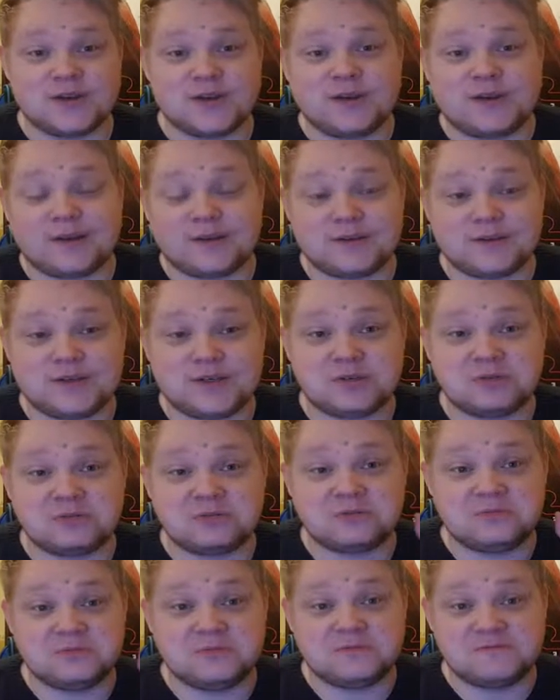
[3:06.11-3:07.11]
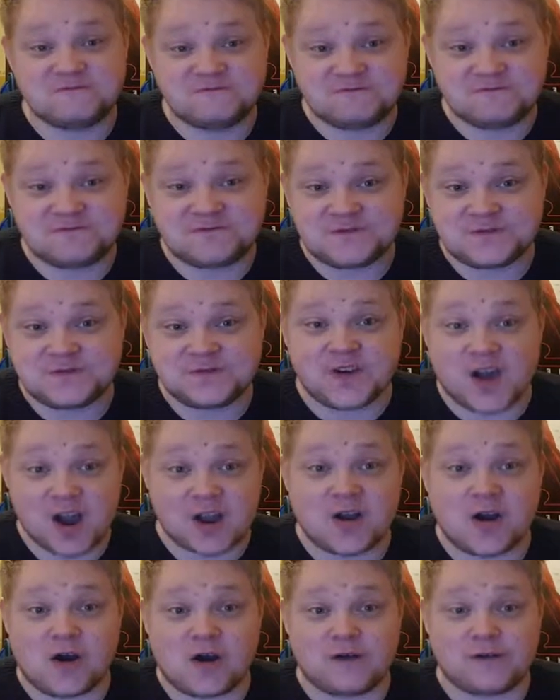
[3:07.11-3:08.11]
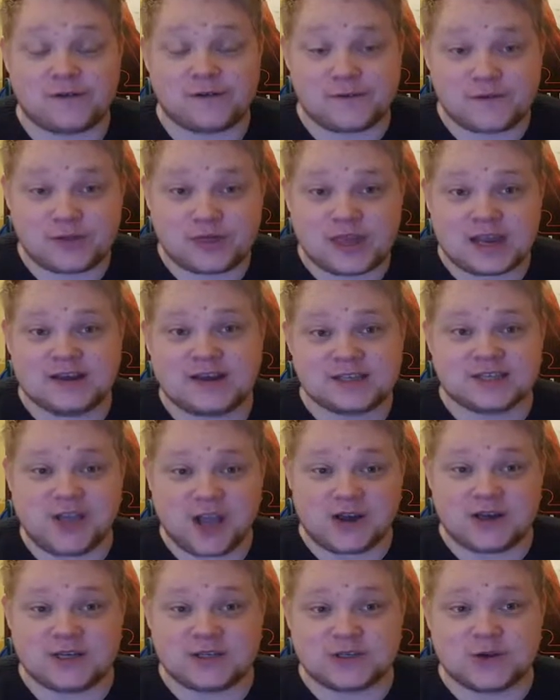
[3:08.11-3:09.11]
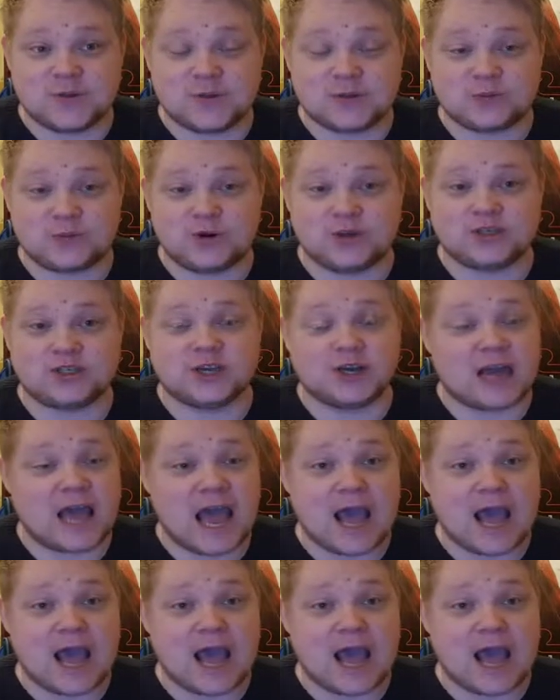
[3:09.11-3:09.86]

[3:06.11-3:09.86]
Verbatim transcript: You can just fuck off if you think this gun is always one shot.